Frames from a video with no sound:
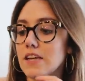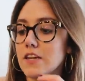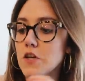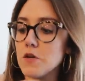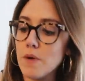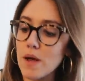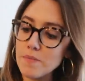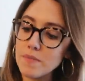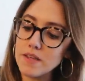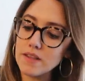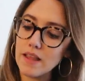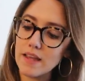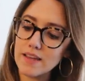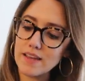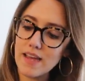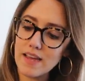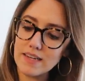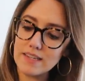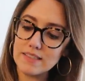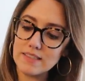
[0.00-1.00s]
And you might be
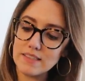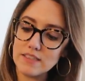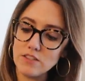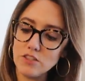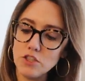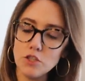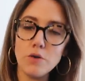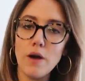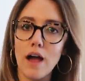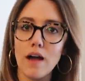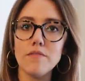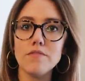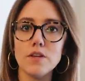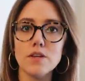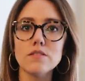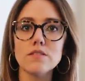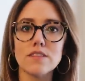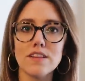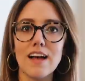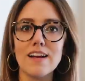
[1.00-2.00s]
like, Katie, didn't you have
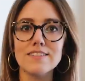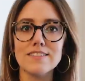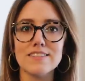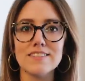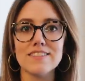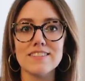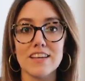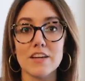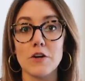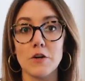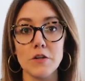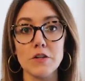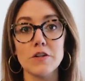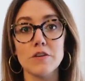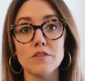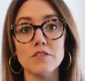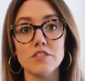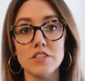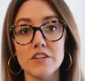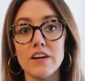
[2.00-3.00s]
those glasses like
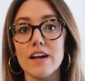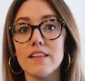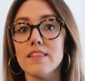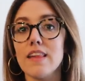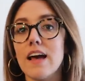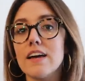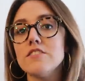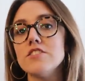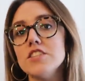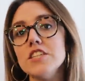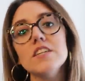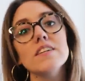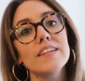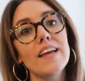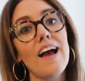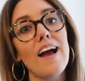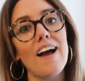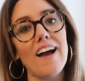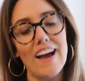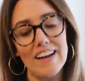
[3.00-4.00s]
earlier this year and last year?
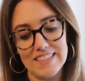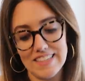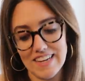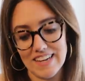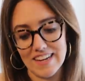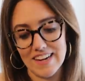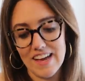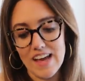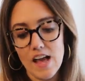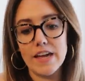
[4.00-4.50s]
Yeah, I did.